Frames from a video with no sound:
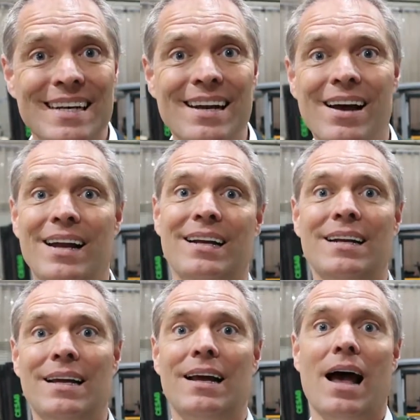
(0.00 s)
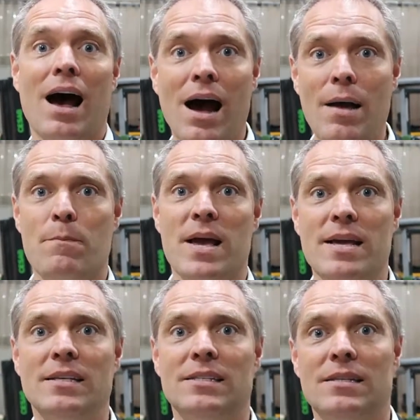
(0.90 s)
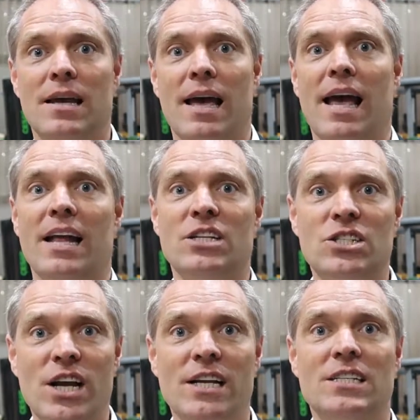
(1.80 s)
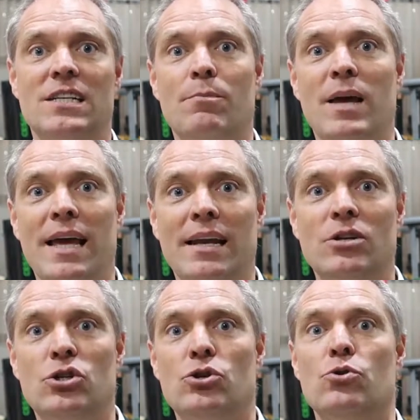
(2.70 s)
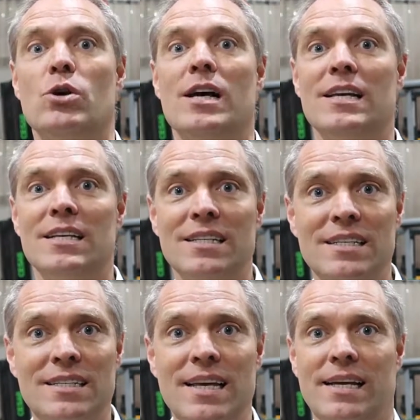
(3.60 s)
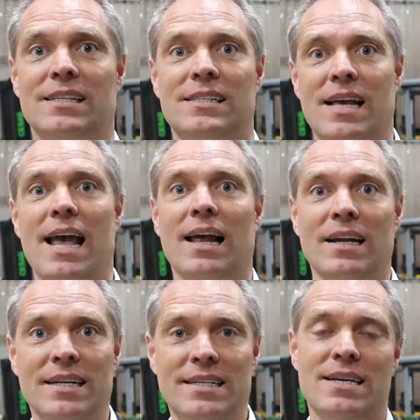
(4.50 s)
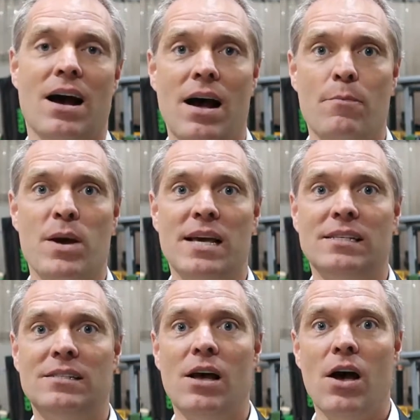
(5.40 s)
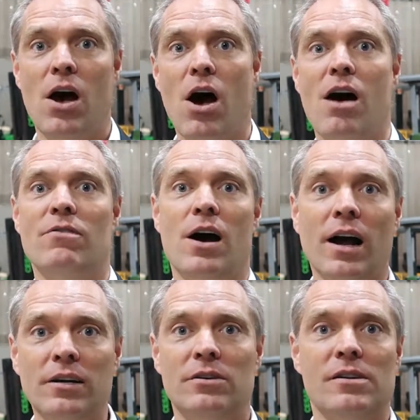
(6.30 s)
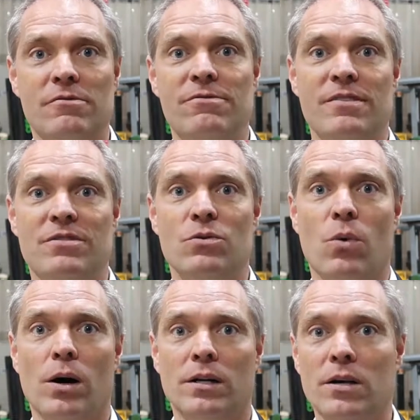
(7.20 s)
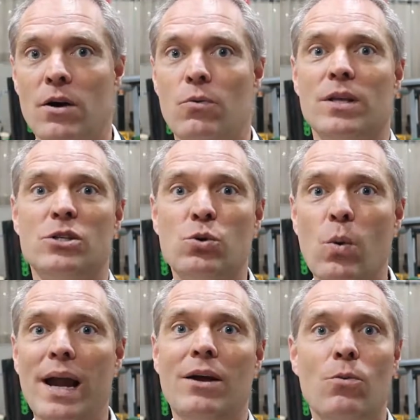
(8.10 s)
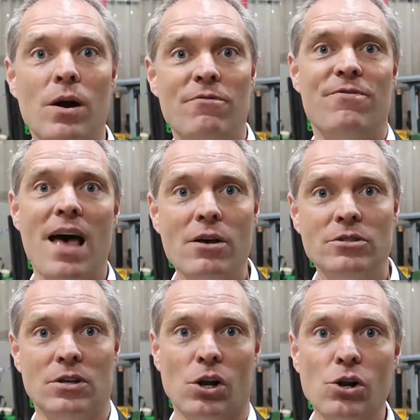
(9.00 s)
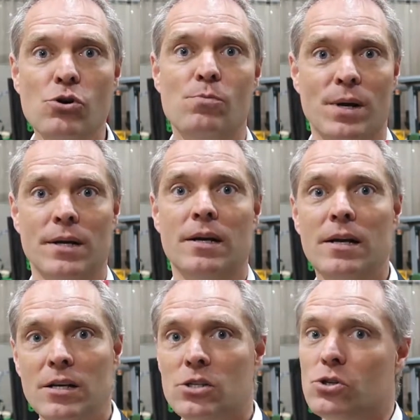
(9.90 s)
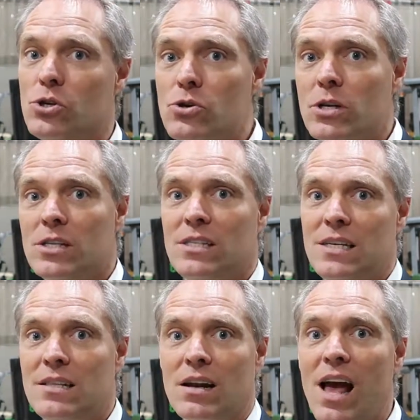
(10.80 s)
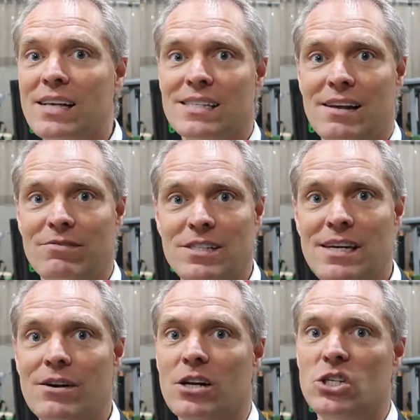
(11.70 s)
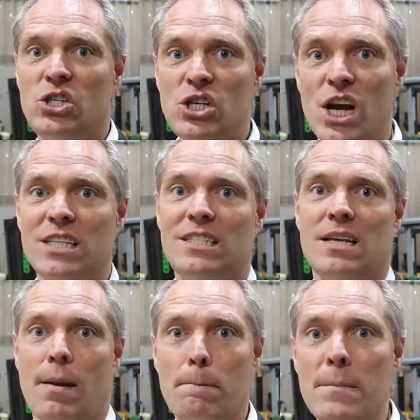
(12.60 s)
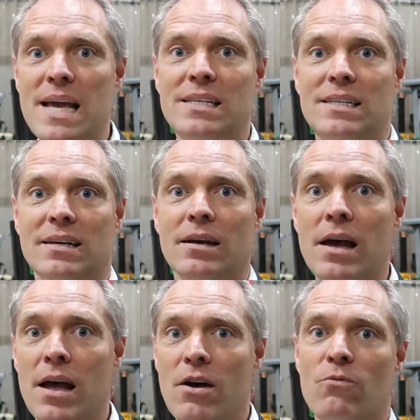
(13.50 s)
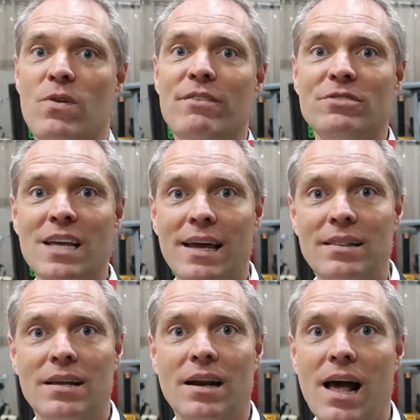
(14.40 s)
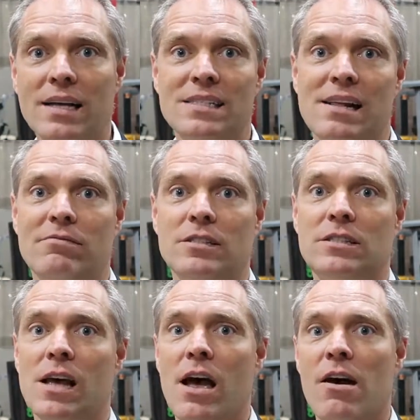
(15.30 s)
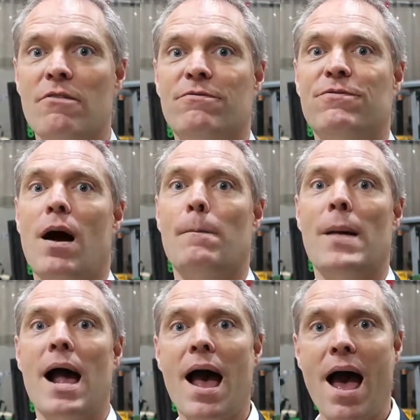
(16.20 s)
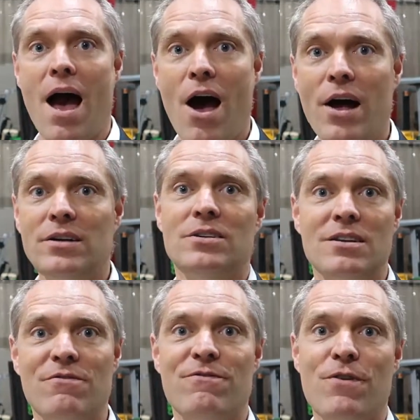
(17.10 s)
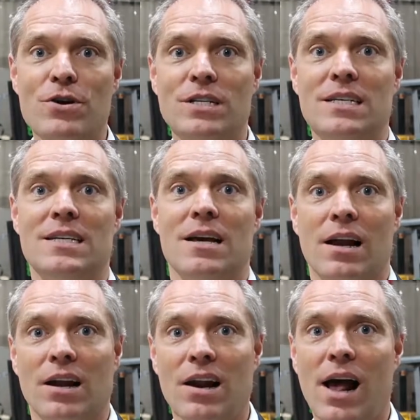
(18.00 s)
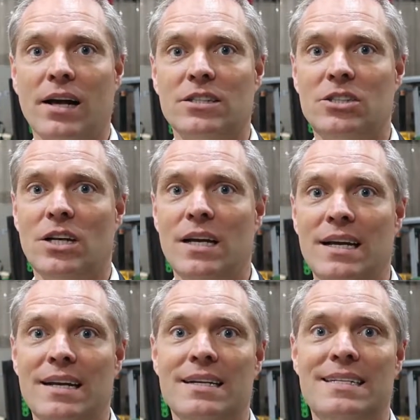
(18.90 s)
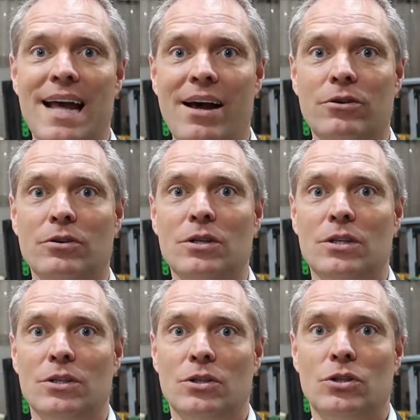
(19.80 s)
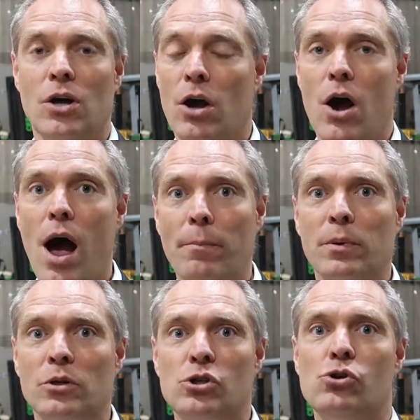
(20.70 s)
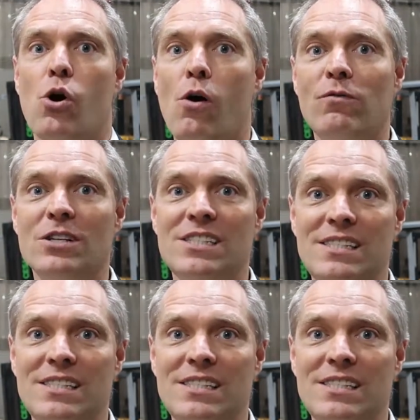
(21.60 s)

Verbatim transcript: 9 high bays and changed them into 6 LED high bays of 150 watt with 21,000 lumen. So you can see the lux levels here are just amazing. We've taken the lux levels from 130 lux down up to over